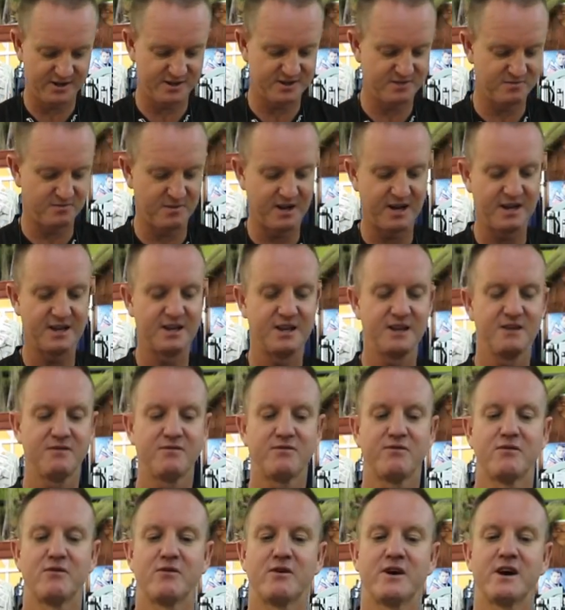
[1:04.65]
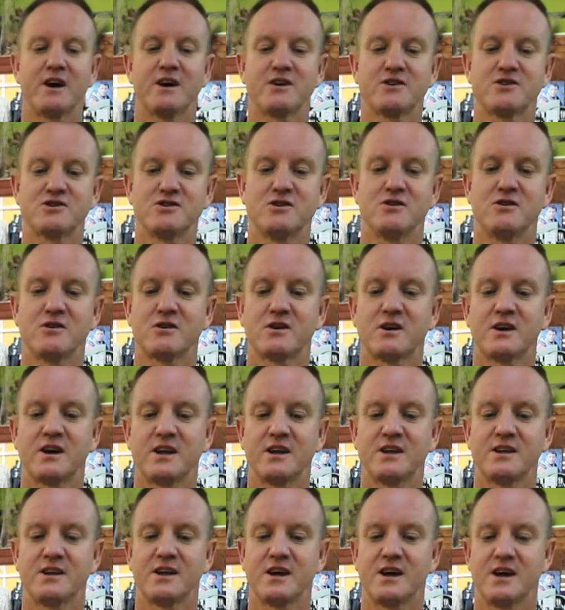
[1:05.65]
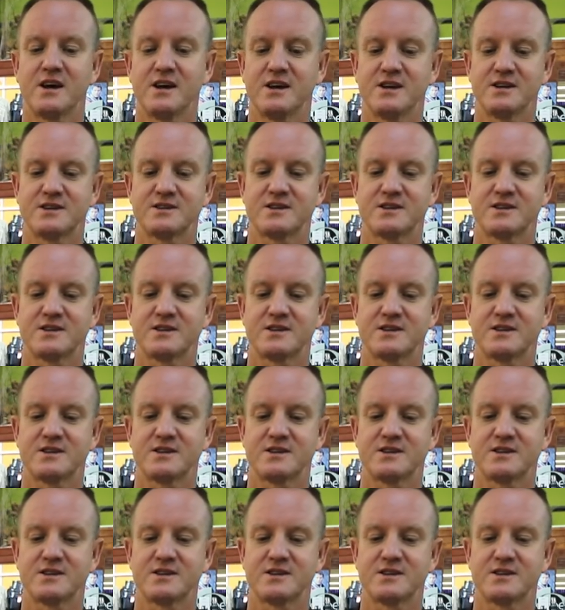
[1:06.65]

it's mainly for our shark and